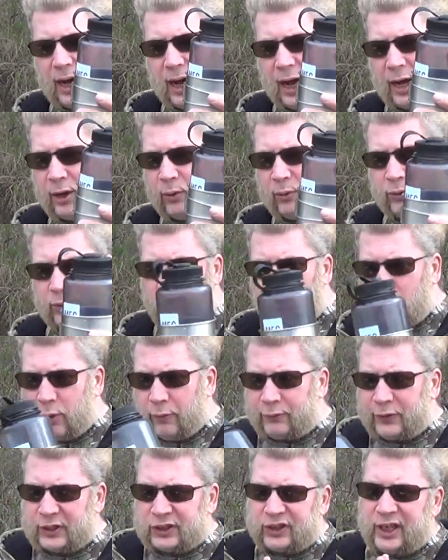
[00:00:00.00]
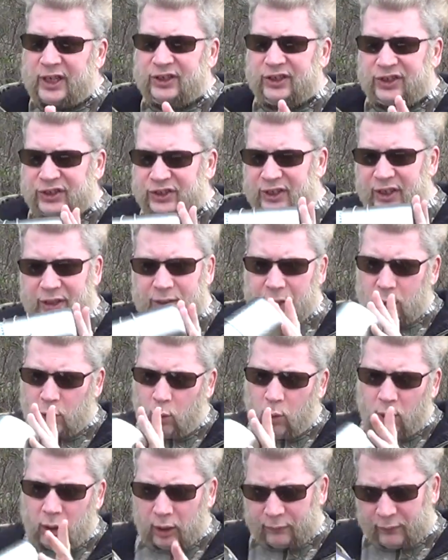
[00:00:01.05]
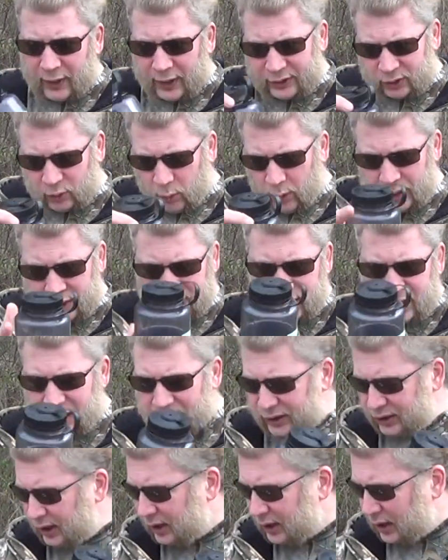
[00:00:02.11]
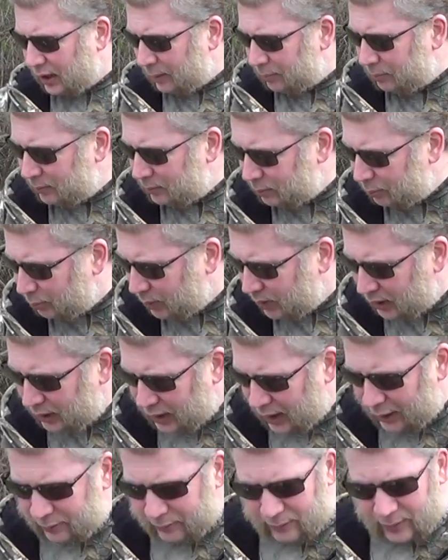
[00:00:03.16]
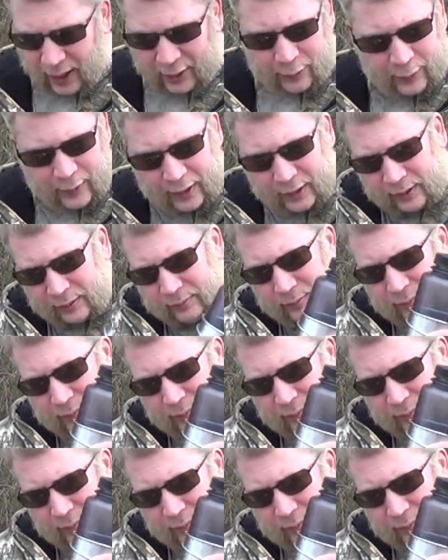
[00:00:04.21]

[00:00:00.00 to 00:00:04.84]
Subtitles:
I don't know if this necessarily qualifies quite as a nesting cup, but I think,